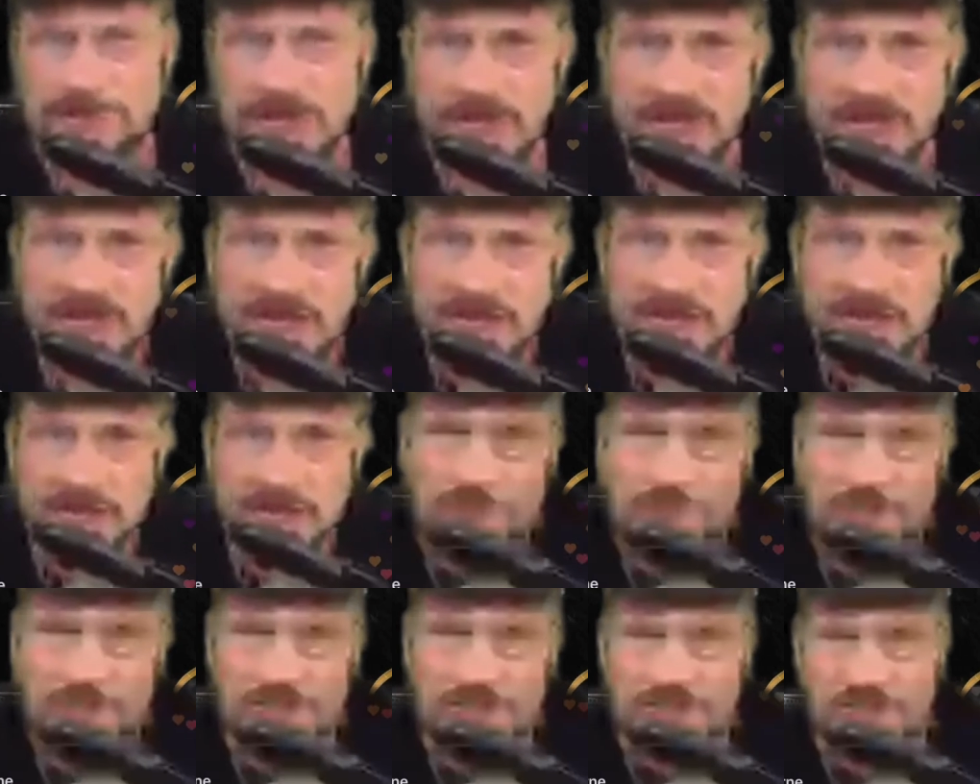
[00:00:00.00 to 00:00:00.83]
Finnish
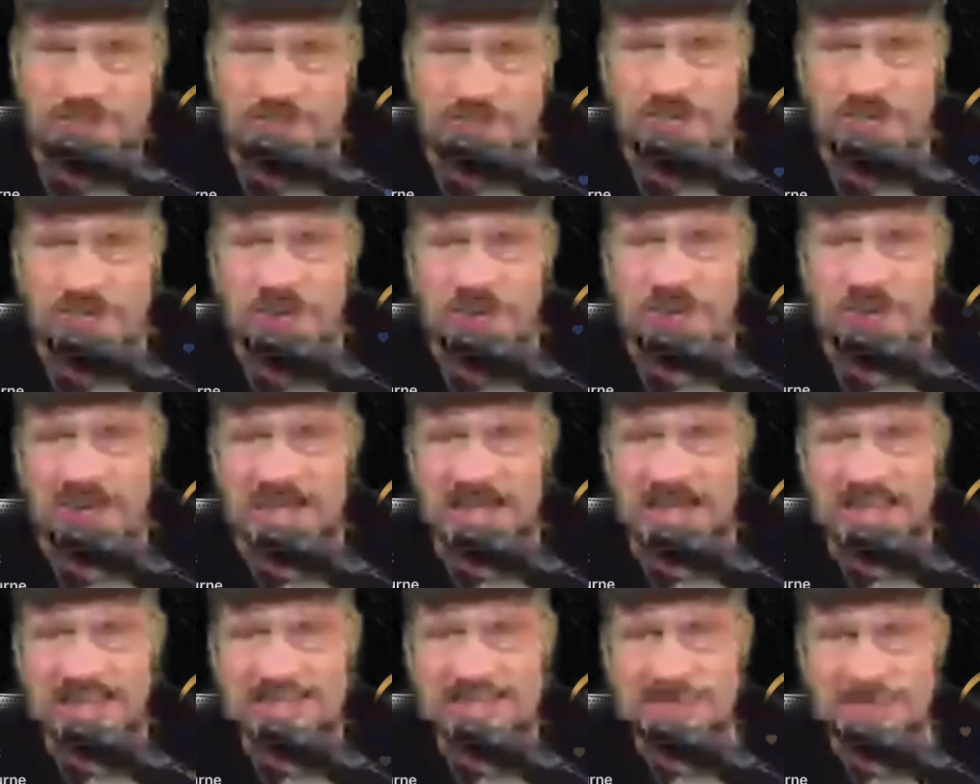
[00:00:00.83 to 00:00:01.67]
is hard as
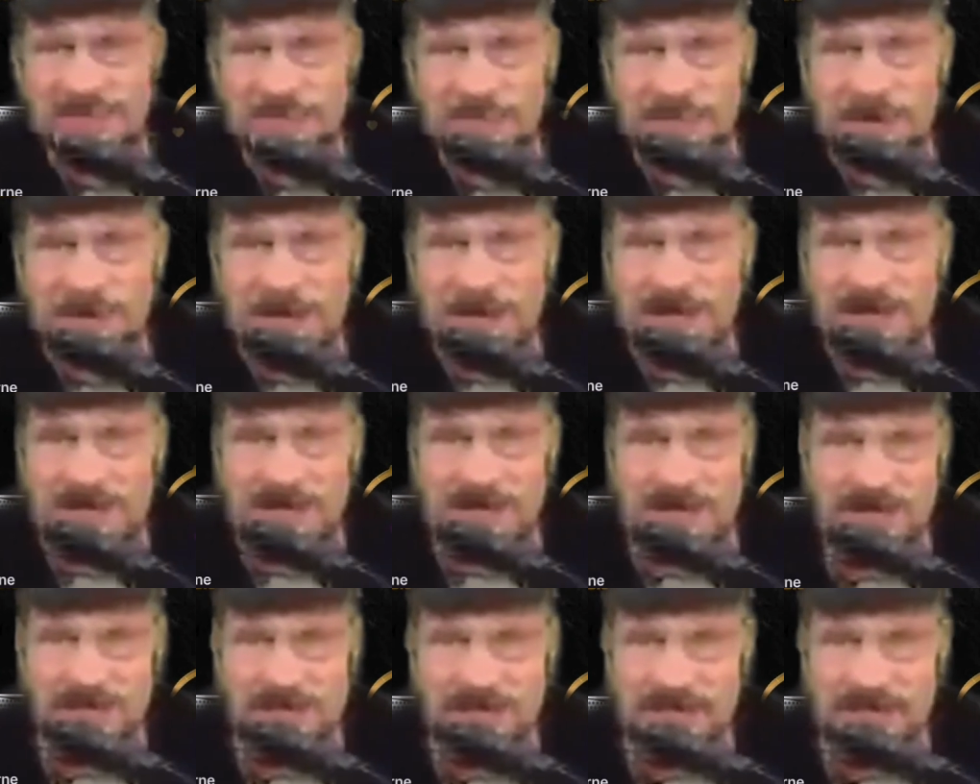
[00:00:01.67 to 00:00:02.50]
fuck,
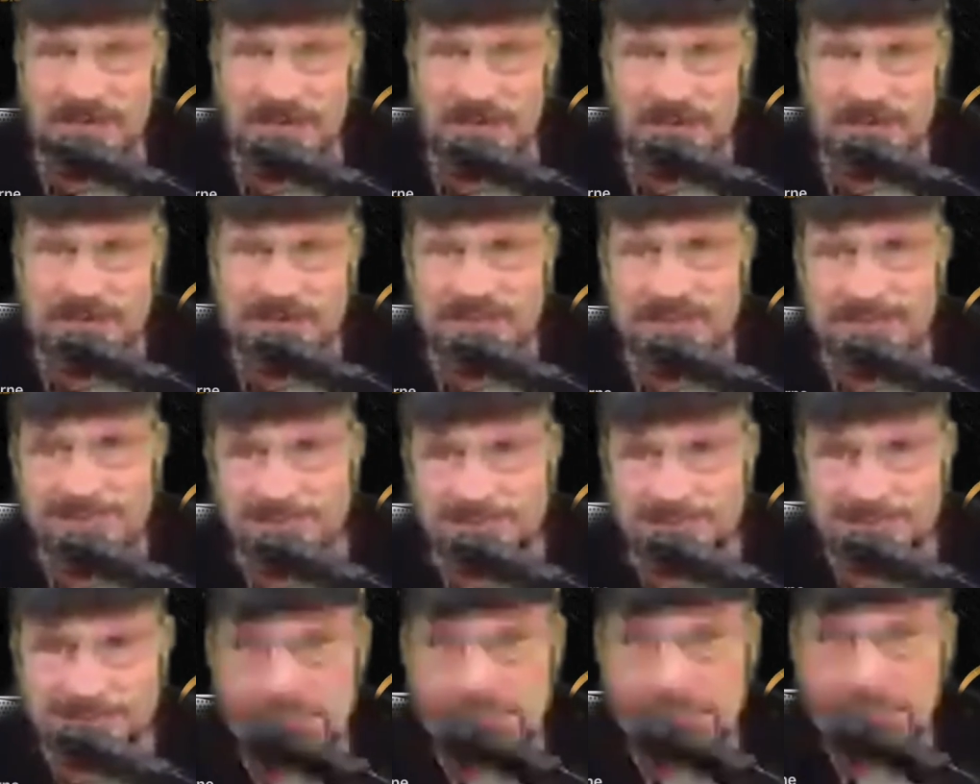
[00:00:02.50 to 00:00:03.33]
Ariana.
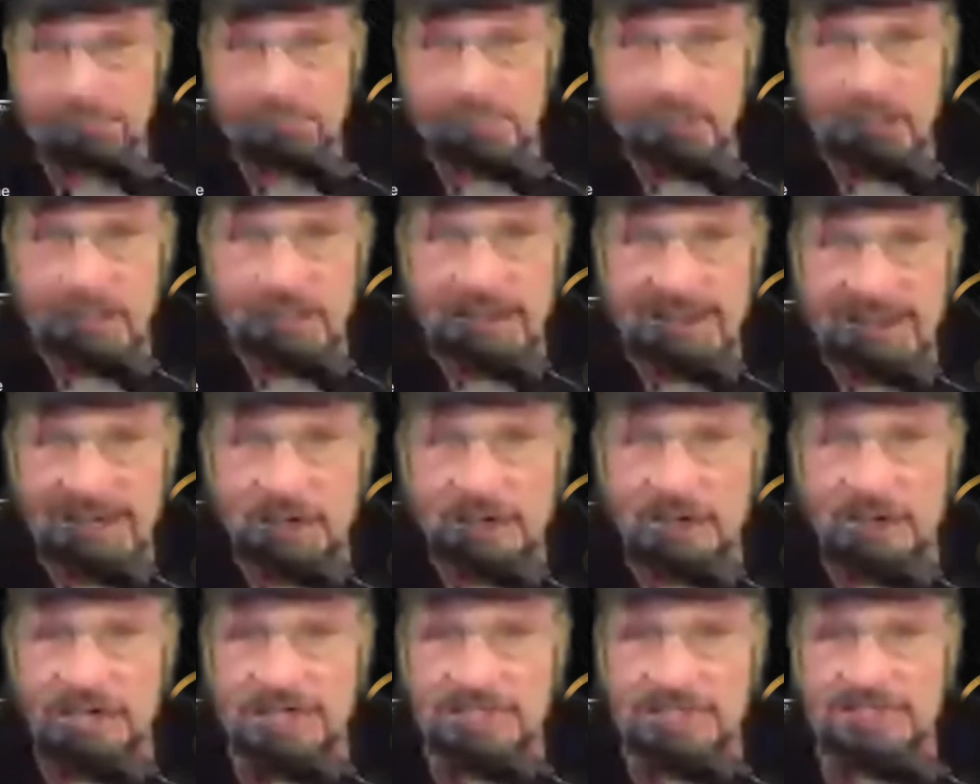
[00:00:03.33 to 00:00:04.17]
I don't
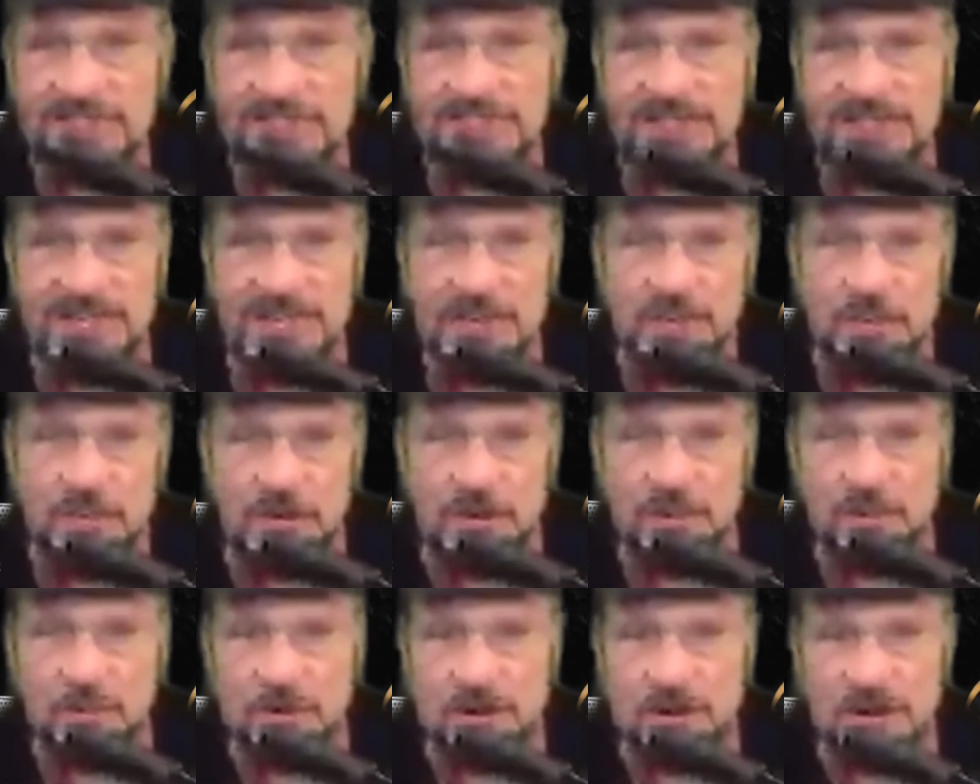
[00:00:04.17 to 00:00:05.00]
understand one
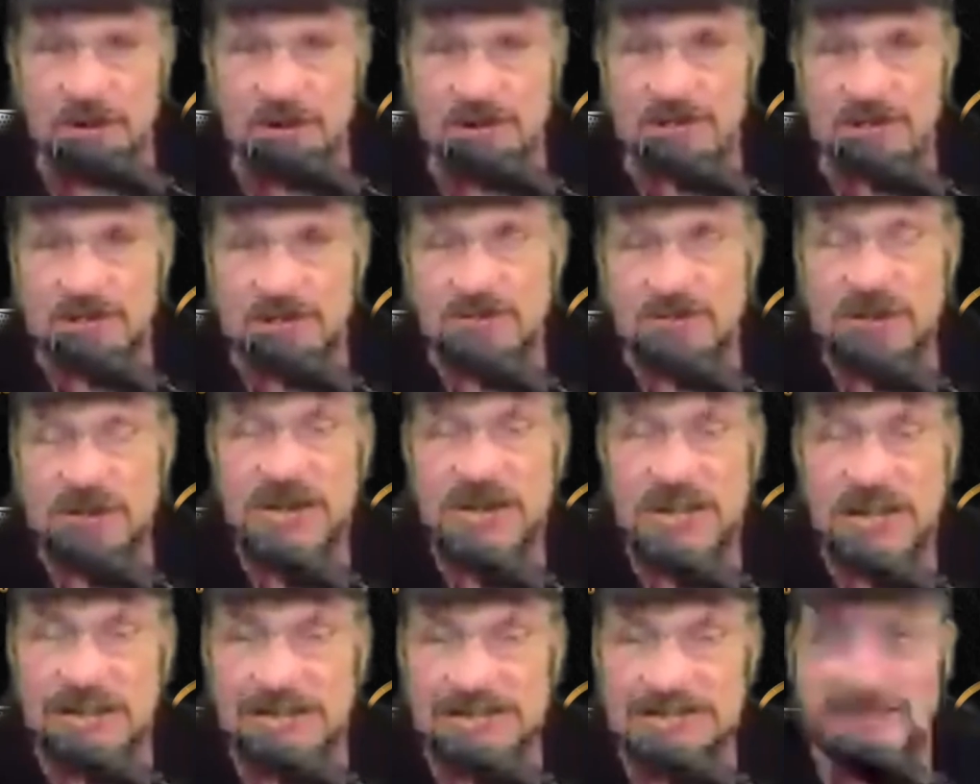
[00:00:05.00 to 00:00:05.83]
word. Great
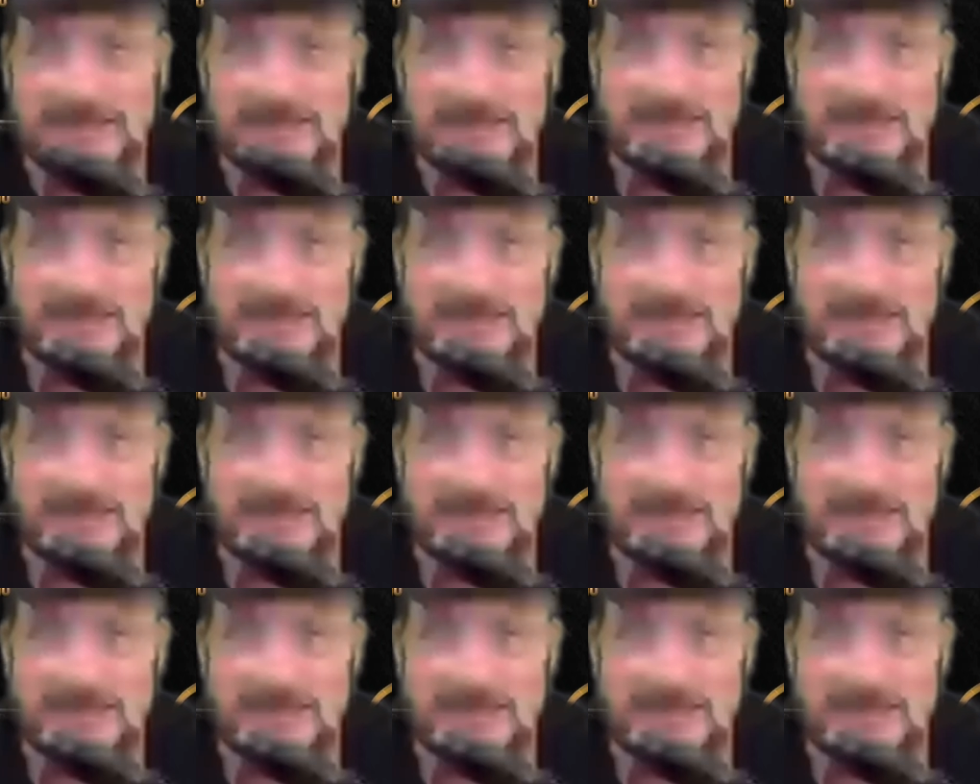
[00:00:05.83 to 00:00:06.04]
idea.